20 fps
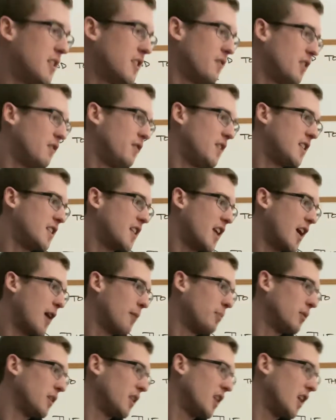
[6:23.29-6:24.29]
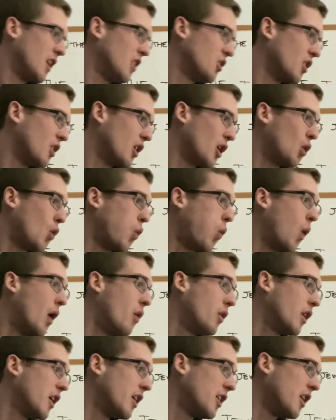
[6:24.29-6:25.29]
of the visa application, a
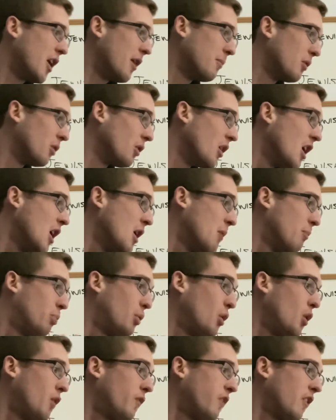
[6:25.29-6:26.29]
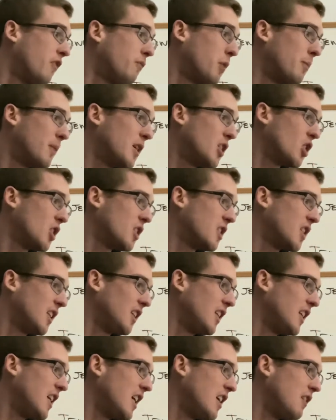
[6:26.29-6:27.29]
quota number, proof of permission to
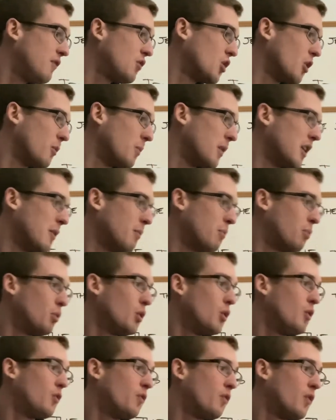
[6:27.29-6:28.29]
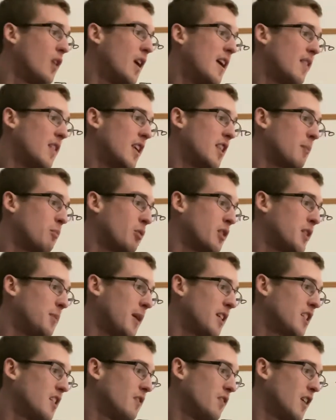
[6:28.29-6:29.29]
leave Germany, proof that the
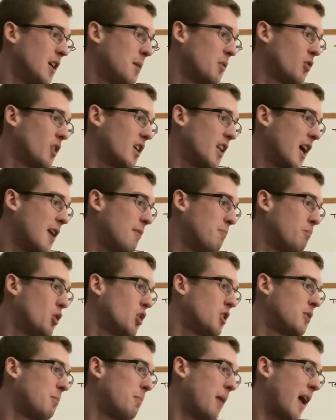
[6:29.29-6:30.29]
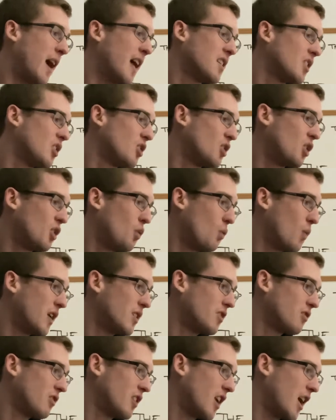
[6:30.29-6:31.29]
prospective immigrant had booked passage to the
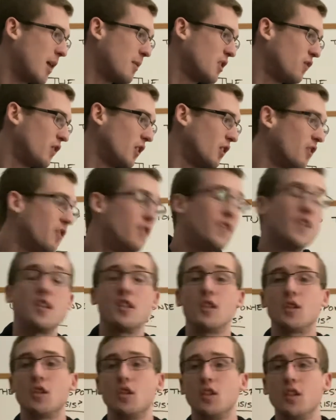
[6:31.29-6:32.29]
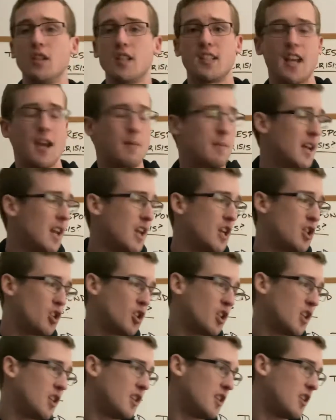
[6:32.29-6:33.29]
Western Hemisphere, physical
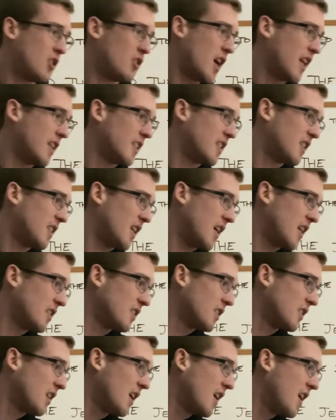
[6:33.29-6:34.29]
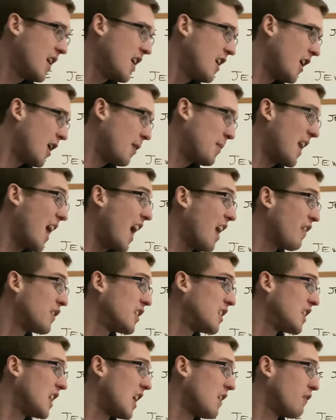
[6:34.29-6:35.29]
examination in the United States, an
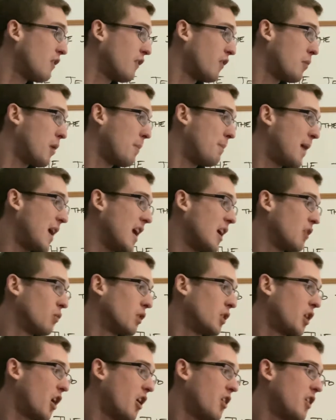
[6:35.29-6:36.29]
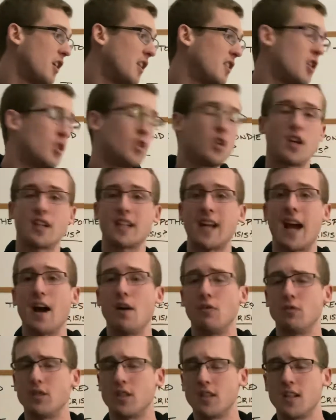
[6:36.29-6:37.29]
affidavit from a bank regarding your
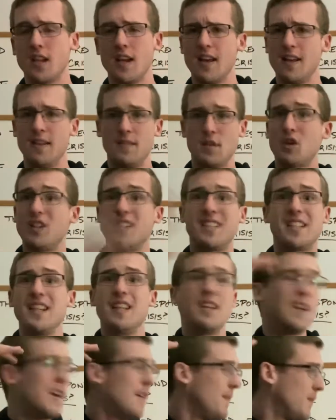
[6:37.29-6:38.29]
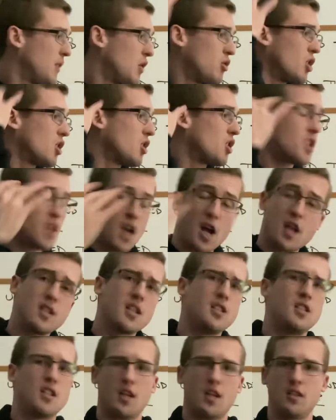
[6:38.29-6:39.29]
accounts. You could see there's just tons
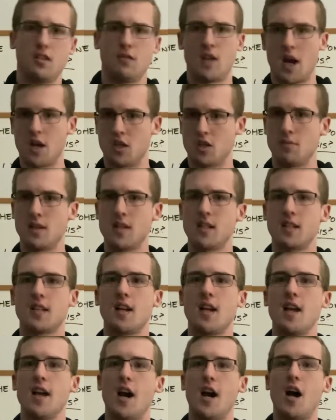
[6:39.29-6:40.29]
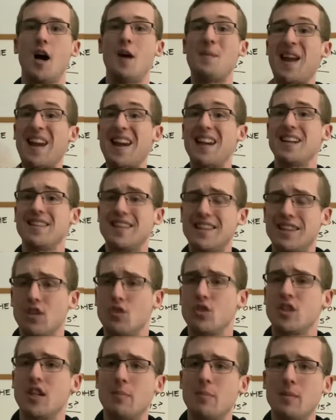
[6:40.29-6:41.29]
and tons of documents, and that
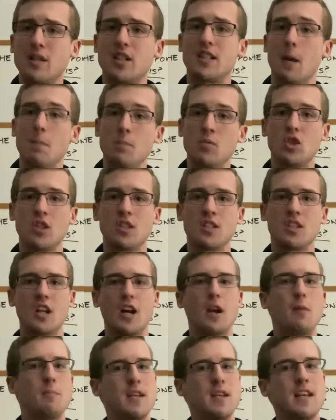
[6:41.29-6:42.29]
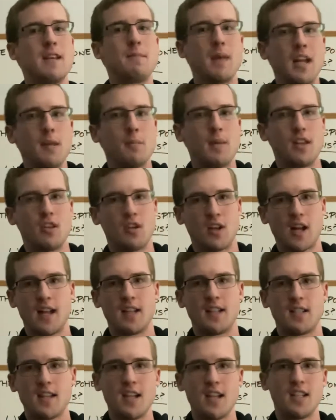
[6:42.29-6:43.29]
there's some assumptions that are being made by the
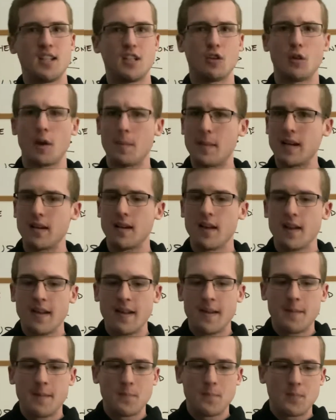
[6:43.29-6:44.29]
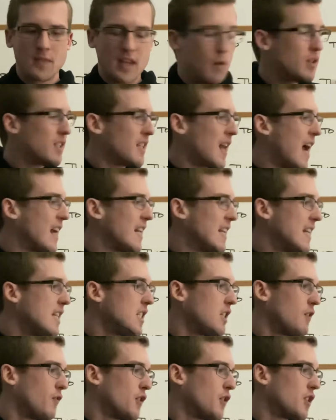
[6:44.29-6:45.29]
United States here. I mean, it was not
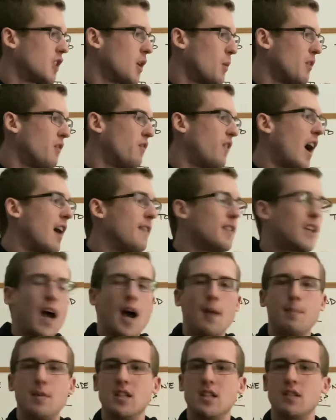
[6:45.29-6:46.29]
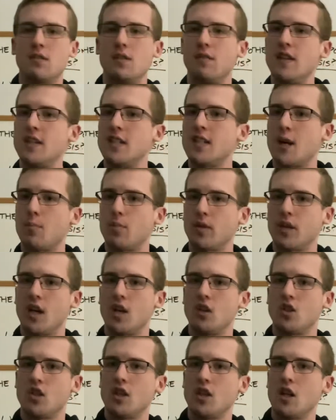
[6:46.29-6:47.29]
easy for someone, 5 copies of a visa
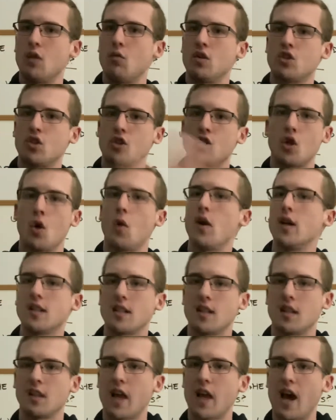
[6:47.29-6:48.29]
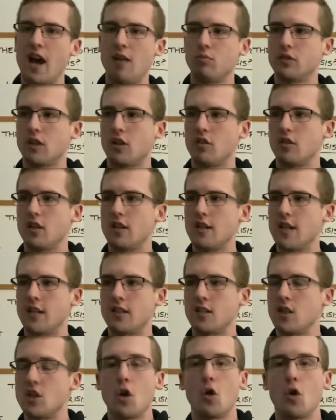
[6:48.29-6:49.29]
application. They weren't just going to the library
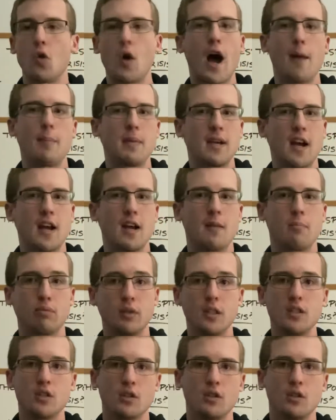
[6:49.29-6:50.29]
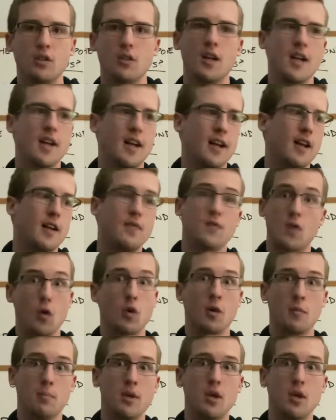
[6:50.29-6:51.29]
and, hopping on a printer. No
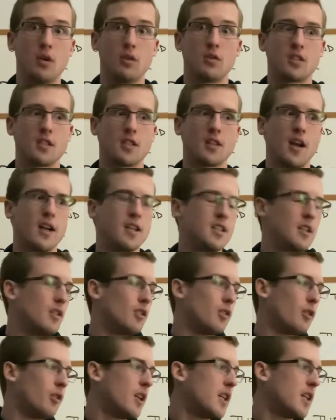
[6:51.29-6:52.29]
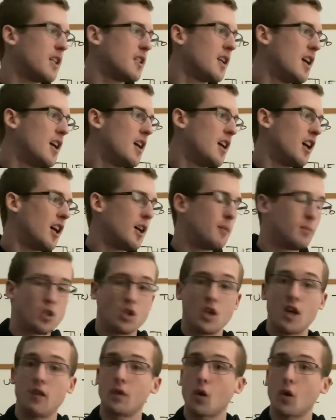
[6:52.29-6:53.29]
computers in the 1930s. So
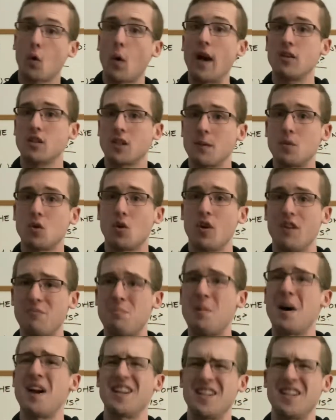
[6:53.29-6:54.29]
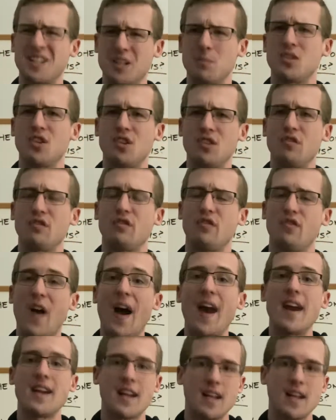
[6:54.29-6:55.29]
they require some sort of money, some sort of
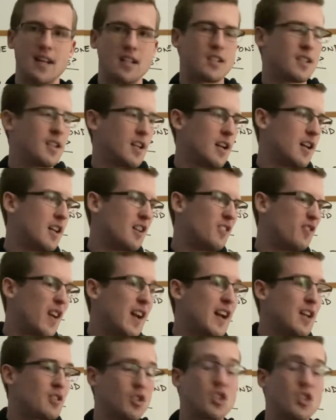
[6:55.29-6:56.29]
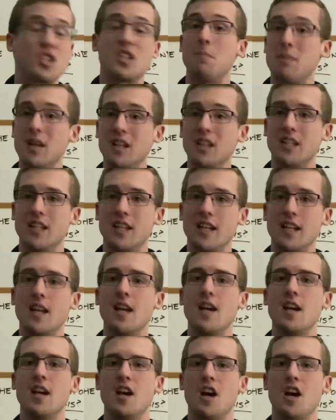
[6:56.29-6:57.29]
financial stability
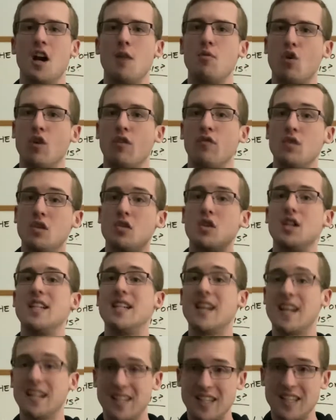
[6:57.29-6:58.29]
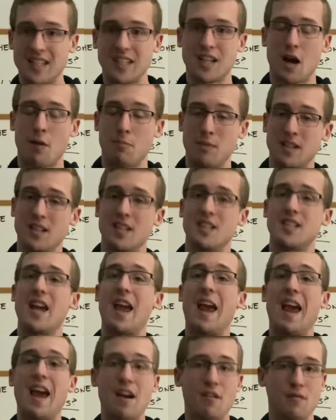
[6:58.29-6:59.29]
in order for you to get these copies and to
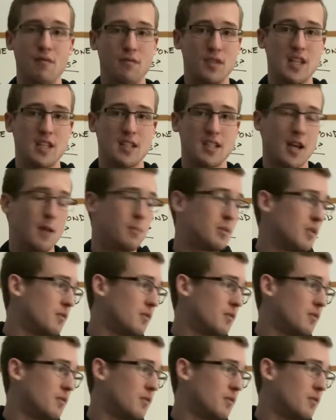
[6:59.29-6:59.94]
have these types